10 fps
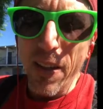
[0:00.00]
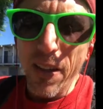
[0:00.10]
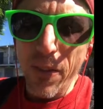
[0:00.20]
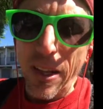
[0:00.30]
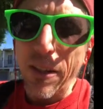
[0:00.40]

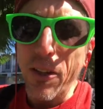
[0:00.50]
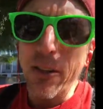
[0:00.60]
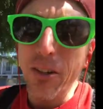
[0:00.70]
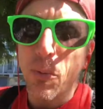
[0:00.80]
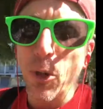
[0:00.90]
if you like what I do
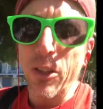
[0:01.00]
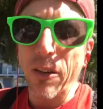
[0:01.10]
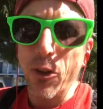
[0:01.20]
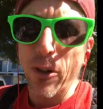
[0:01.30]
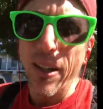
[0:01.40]
here on Sports Talk
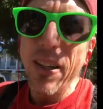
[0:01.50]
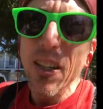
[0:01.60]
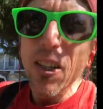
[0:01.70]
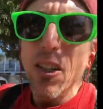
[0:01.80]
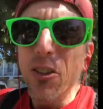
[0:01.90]
with Troy,
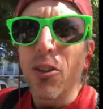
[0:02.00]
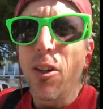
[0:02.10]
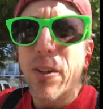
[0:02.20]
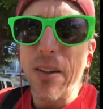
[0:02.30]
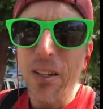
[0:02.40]

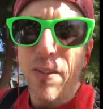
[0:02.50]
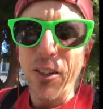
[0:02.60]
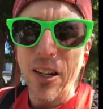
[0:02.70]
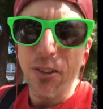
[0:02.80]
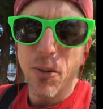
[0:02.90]
don't forget to give the
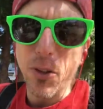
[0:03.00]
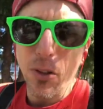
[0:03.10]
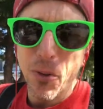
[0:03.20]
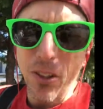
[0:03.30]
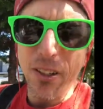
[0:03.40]
channel a
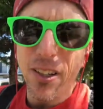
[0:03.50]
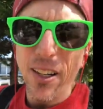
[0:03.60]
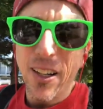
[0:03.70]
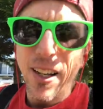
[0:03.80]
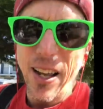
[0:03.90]
subscription
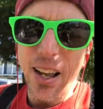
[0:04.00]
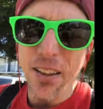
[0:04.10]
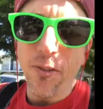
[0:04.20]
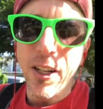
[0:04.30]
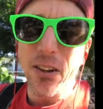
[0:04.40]
and
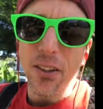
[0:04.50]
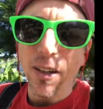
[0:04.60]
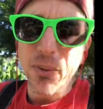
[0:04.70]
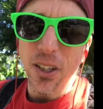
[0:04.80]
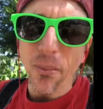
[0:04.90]
the video a
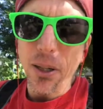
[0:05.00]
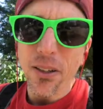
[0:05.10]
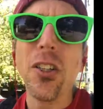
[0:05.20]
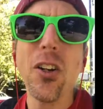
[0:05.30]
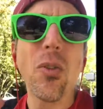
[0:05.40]
thumbs up.
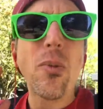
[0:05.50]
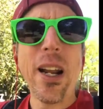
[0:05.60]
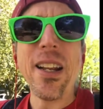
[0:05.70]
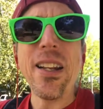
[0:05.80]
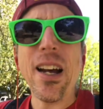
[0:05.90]
You know,
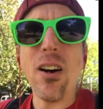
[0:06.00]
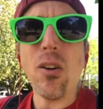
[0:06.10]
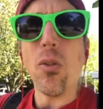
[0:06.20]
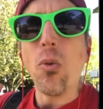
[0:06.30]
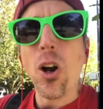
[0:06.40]
right
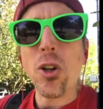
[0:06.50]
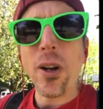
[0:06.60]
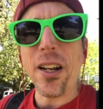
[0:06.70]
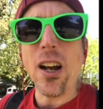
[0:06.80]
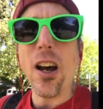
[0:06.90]
now,
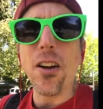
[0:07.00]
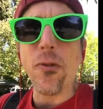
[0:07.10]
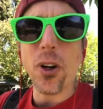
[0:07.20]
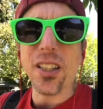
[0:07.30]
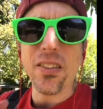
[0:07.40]
welterweight,
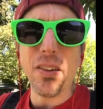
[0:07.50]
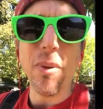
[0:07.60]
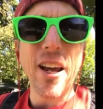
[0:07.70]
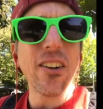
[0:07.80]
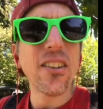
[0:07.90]
147
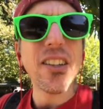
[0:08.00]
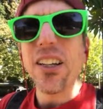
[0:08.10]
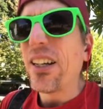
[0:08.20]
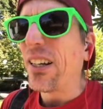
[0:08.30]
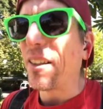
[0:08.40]
pounds,
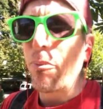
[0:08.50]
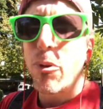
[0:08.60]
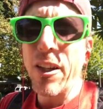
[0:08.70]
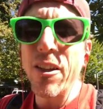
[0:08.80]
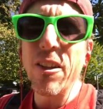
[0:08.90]
is a
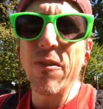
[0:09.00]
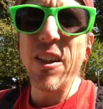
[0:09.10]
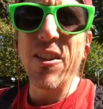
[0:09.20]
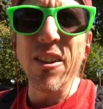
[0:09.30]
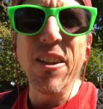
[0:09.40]
pretty good
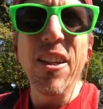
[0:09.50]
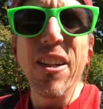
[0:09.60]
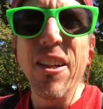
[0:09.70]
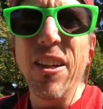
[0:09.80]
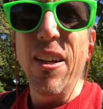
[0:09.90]
division.
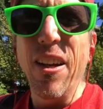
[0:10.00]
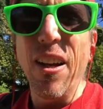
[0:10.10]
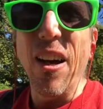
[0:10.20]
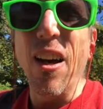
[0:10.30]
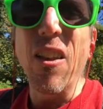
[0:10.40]

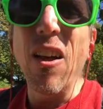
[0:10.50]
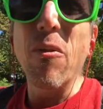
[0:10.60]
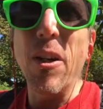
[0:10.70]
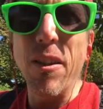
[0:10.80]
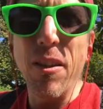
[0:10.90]
Along
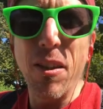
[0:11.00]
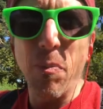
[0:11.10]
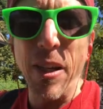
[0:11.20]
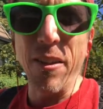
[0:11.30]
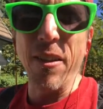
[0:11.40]
with
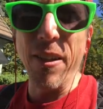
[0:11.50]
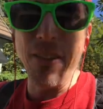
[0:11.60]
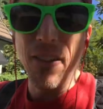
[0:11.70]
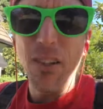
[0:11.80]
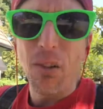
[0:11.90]
Spence
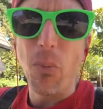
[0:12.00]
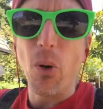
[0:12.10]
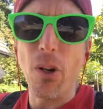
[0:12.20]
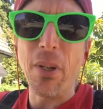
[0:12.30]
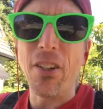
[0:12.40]
and
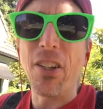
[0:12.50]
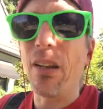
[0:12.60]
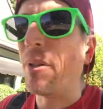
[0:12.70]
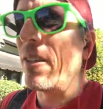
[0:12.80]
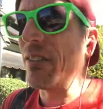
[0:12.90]
Porter being
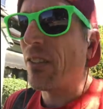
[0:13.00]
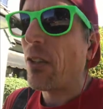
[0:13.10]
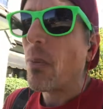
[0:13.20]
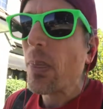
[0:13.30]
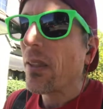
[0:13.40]
champions,
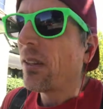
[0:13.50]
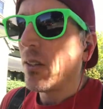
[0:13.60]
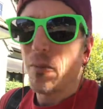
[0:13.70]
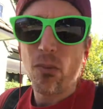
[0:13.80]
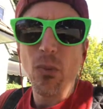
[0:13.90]

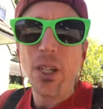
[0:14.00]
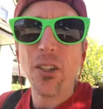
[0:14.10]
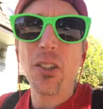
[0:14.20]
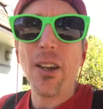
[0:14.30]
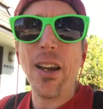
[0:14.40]
we
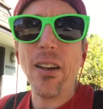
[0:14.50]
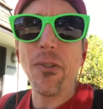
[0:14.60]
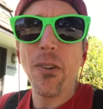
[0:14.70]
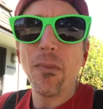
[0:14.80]
also have